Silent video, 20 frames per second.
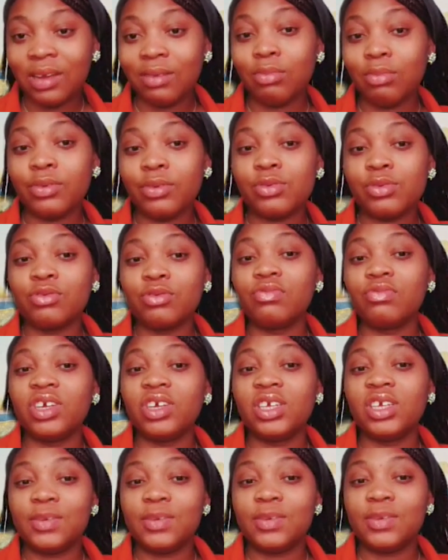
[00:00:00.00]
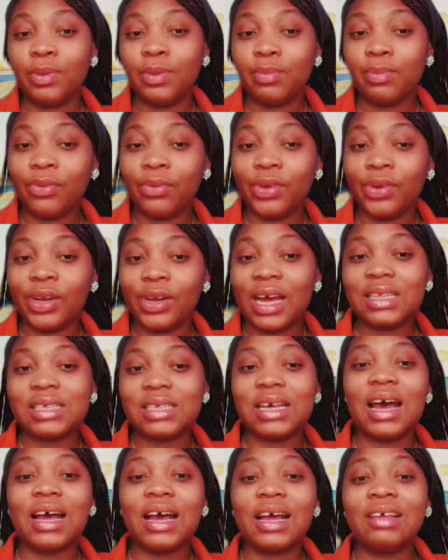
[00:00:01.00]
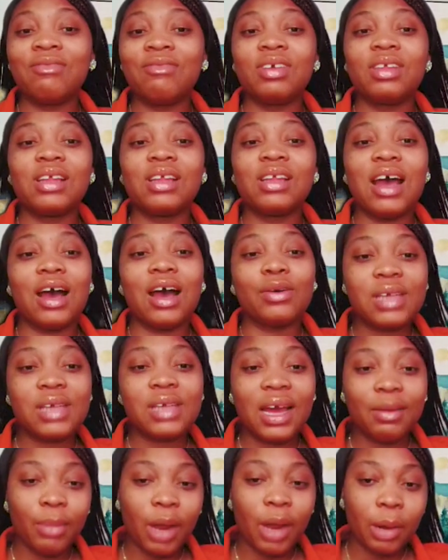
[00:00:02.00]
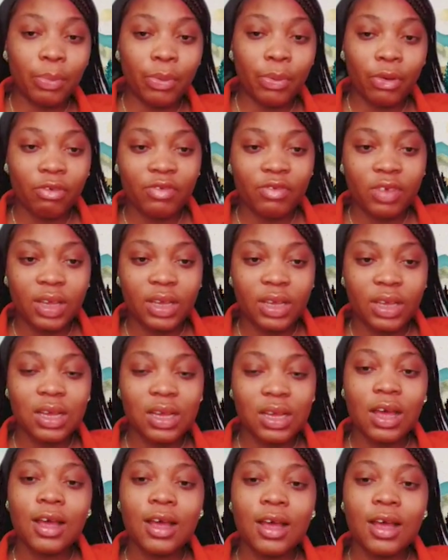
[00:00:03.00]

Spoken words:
able to reach people that are even outside my province. So